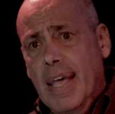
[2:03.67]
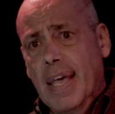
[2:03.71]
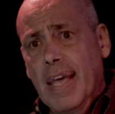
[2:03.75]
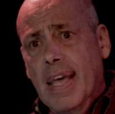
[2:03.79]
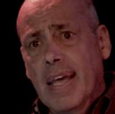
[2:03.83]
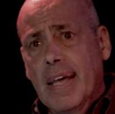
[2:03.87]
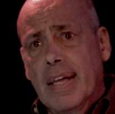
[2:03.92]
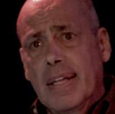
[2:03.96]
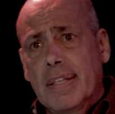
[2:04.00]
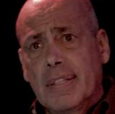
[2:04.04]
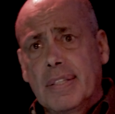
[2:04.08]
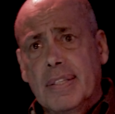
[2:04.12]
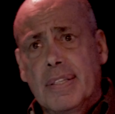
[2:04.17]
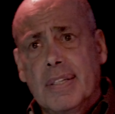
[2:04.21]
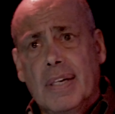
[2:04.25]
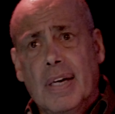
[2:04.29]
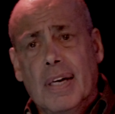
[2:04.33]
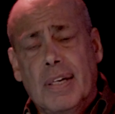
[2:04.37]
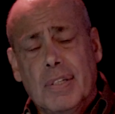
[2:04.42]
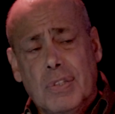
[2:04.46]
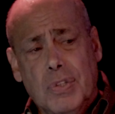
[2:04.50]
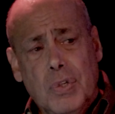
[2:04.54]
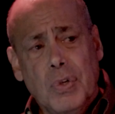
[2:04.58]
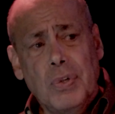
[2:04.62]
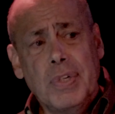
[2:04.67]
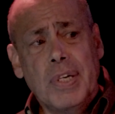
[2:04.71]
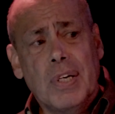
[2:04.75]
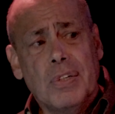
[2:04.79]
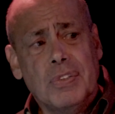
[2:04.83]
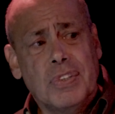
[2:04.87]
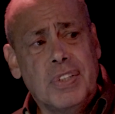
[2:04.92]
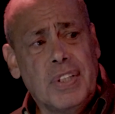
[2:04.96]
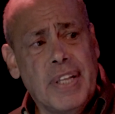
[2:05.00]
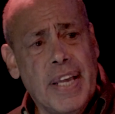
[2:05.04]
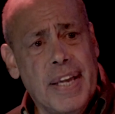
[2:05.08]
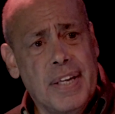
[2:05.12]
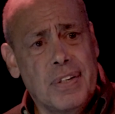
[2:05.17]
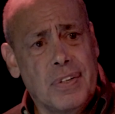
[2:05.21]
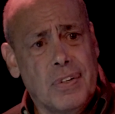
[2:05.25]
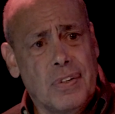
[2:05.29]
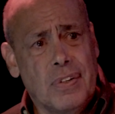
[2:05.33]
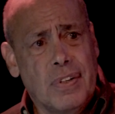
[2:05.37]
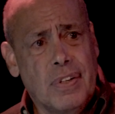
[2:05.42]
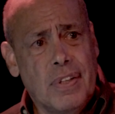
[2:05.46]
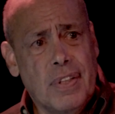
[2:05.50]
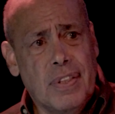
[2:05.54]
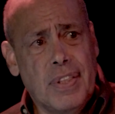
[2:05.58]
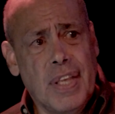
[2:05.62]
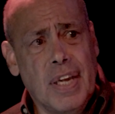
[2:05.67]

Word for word: And uh, two years later,